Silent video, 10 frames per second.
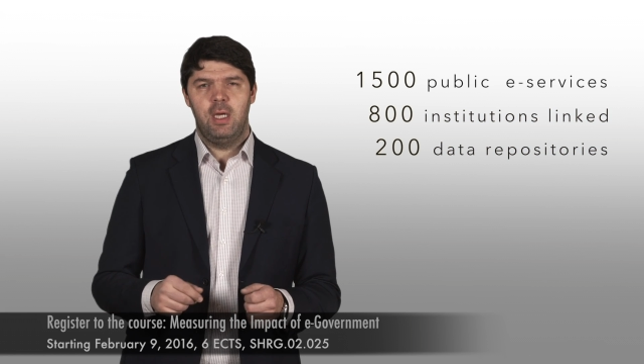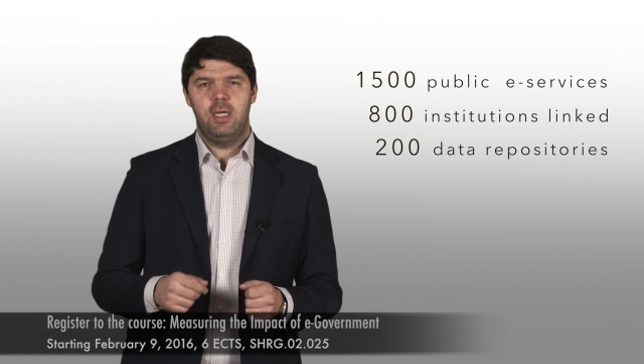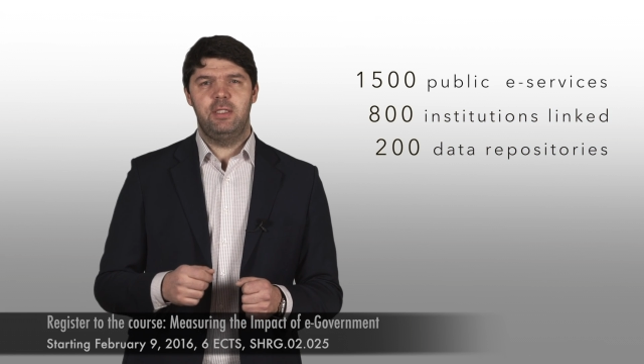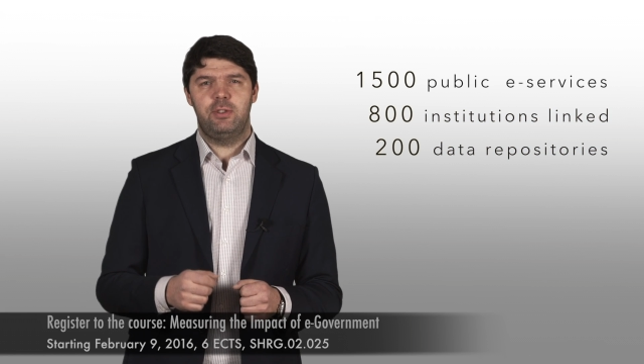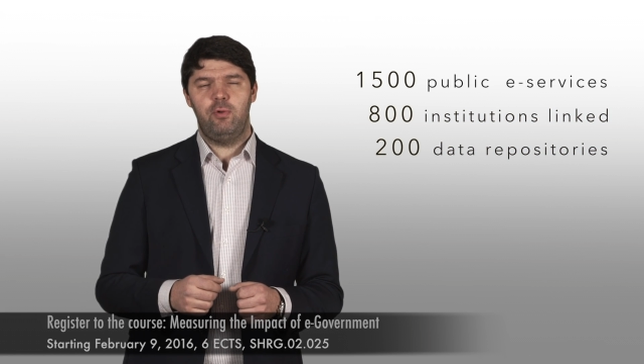
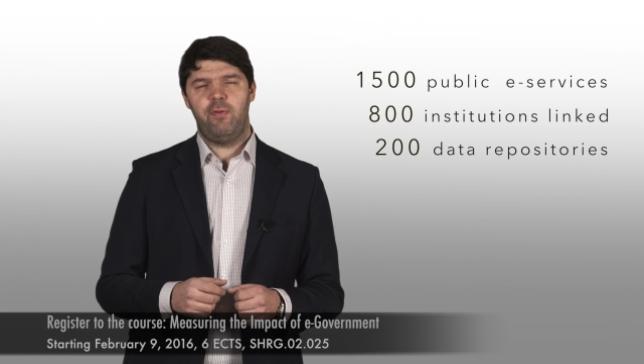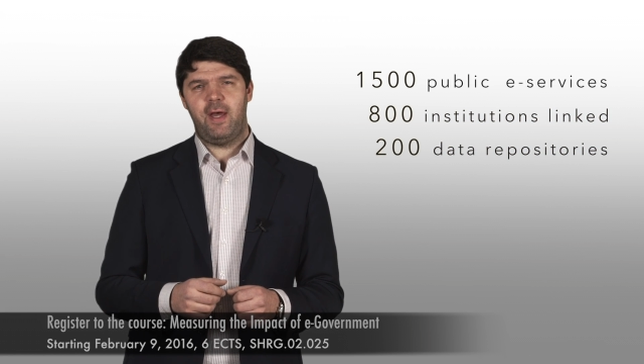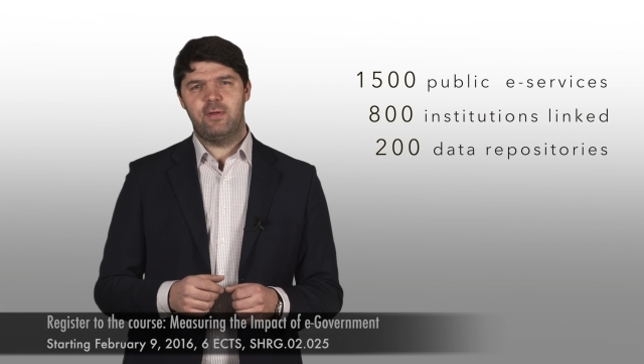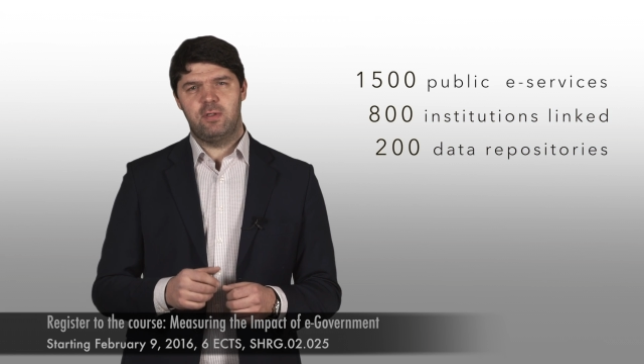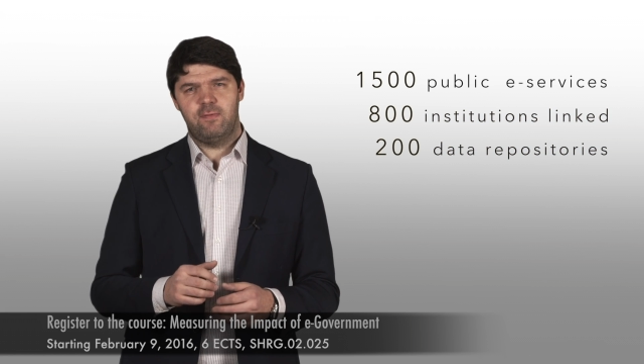In
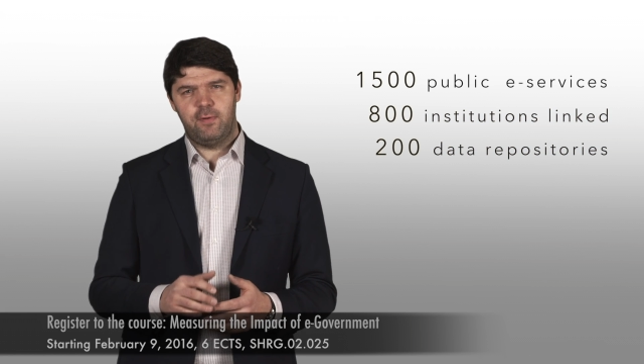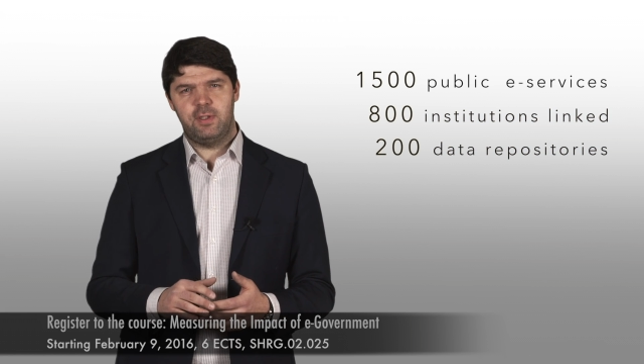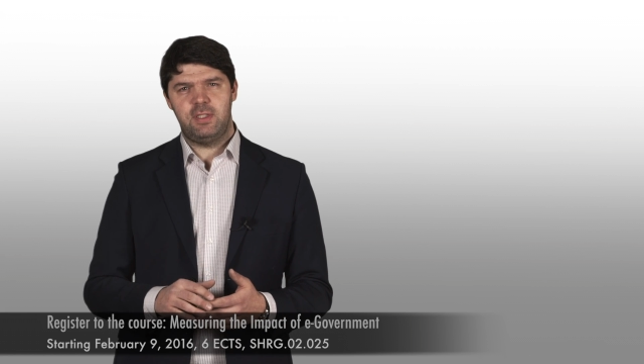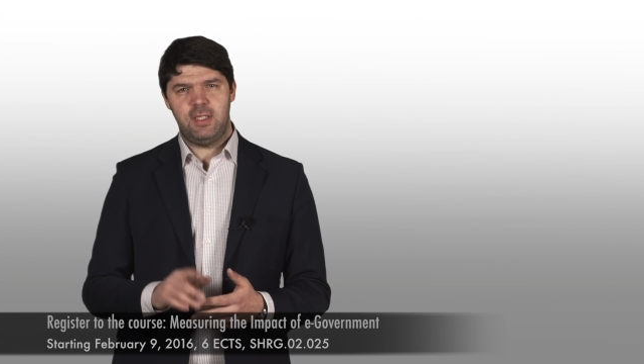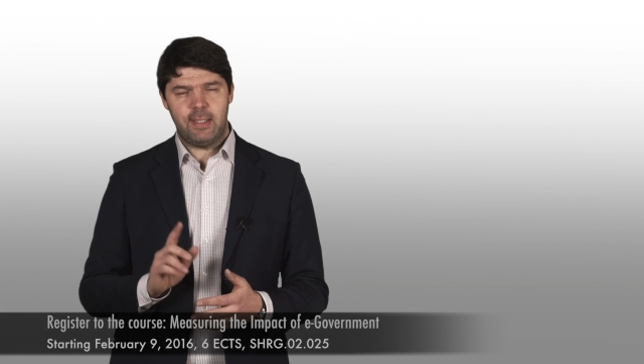
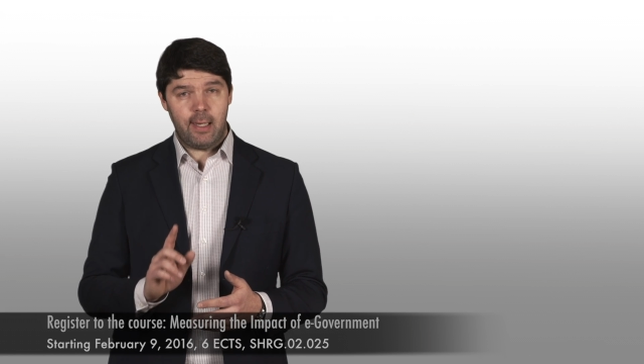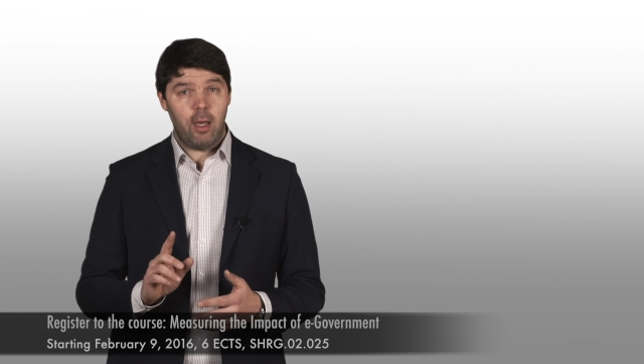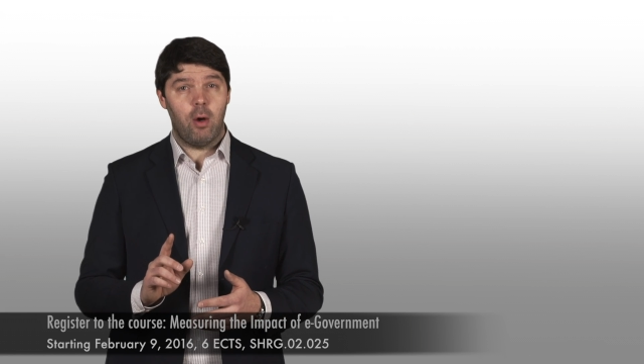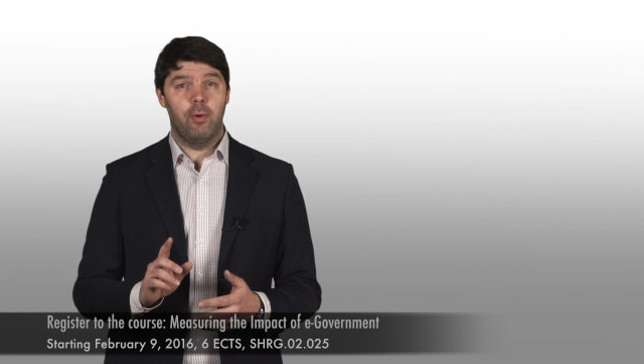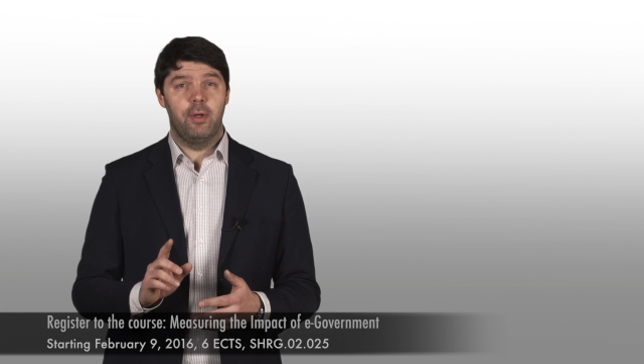2014
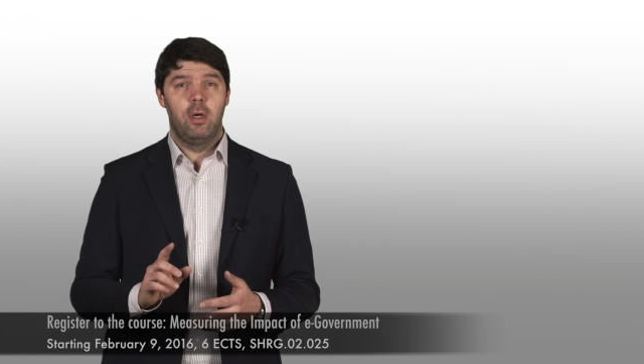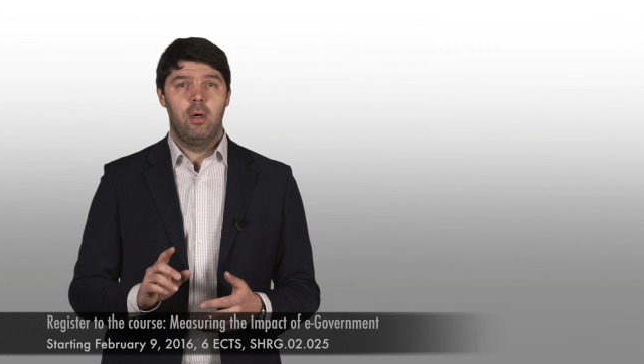alone,